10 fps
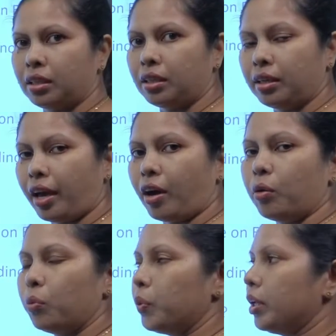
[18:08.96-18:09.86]
Now,
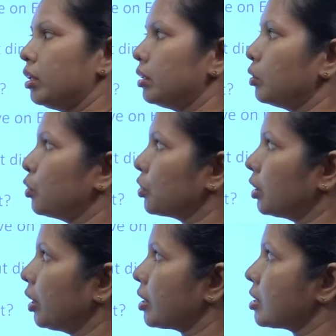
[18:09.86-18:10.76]
we will go to the
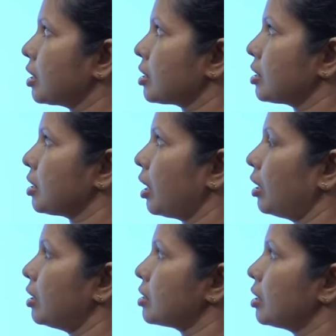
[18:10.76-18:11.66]
next
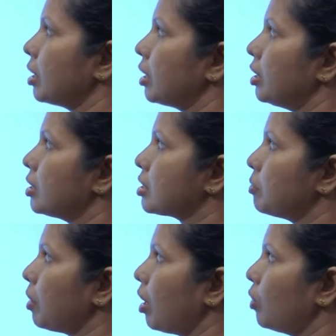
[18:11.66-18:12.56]
exercise. It is
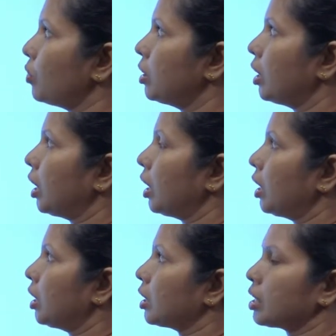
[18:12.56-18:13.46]
about
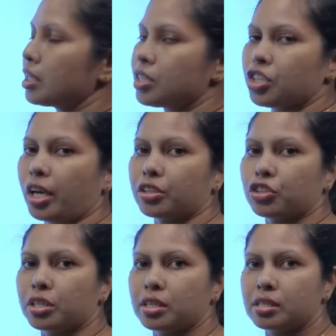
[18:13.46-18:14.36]
the
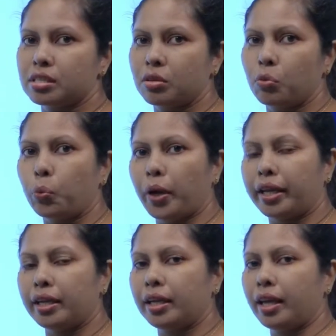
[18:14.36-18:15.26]
conjunctions
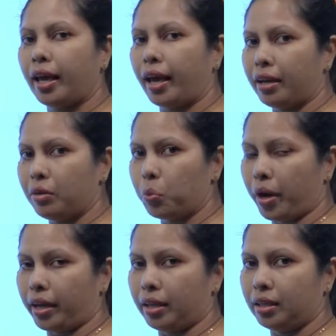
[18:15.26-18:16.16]
when and
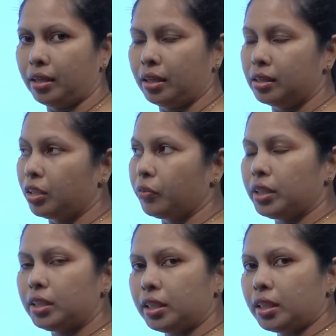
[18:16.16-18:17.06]
while. Now,
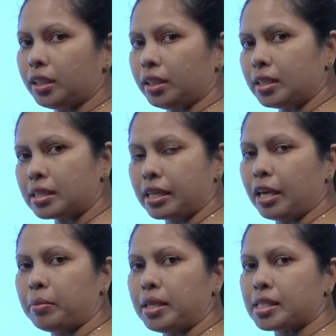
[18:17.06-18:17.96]
earlier in the
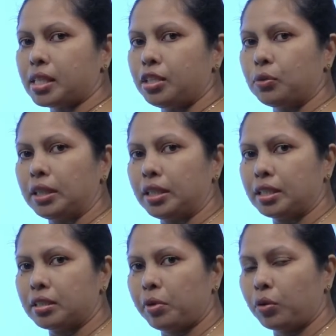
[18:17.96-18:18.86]
same lesson you
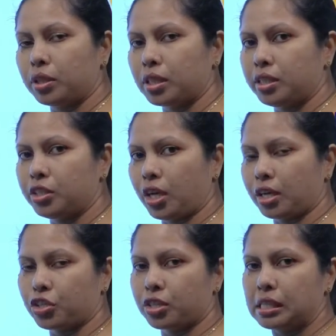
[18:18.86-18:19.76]
learnt about the
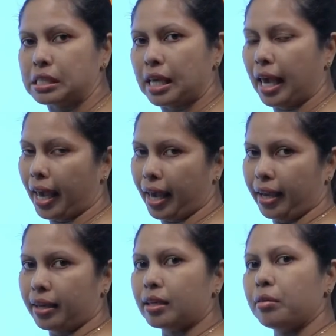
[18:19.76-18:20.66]
conjunctions
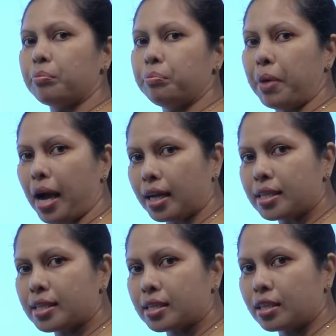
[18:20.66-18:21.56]
and,
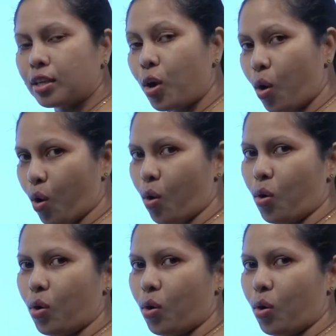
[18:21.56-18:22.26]
but, or.